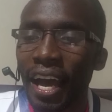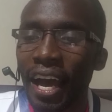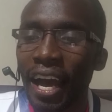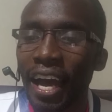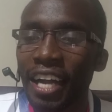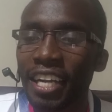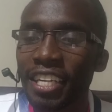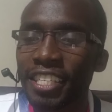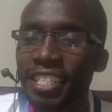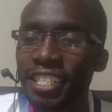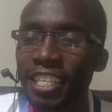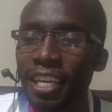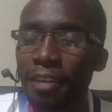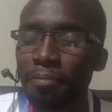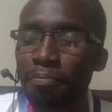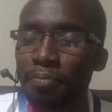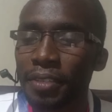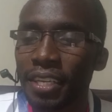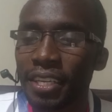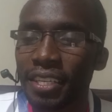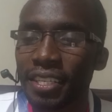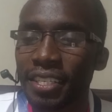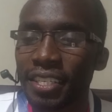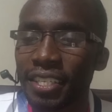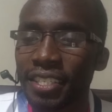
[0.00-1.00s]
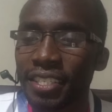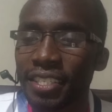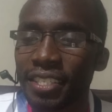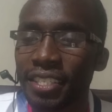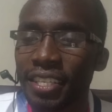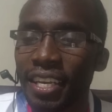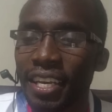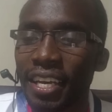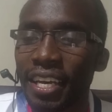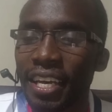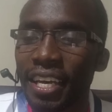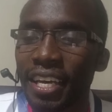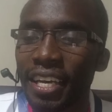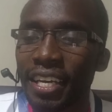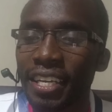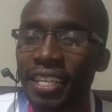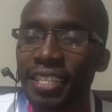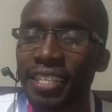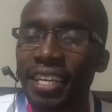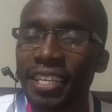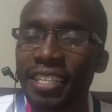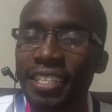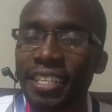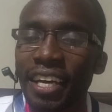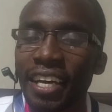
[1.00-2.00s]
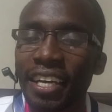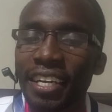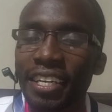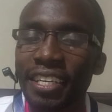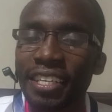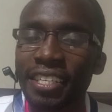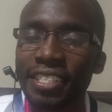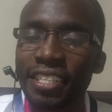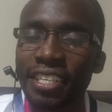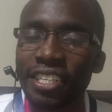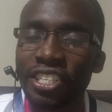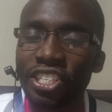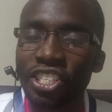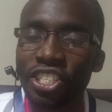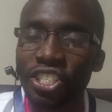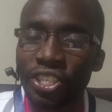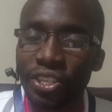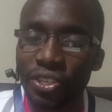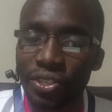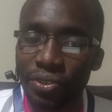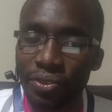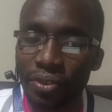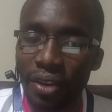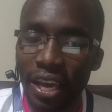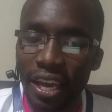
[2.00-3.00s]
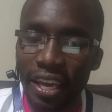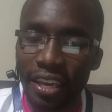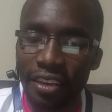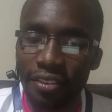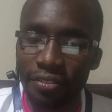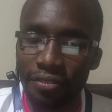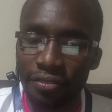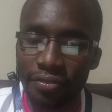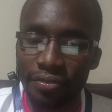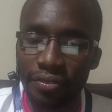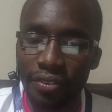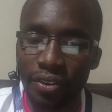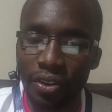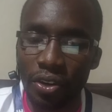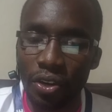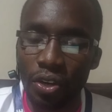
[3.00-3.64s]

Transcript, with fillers: are substances that are essential to life,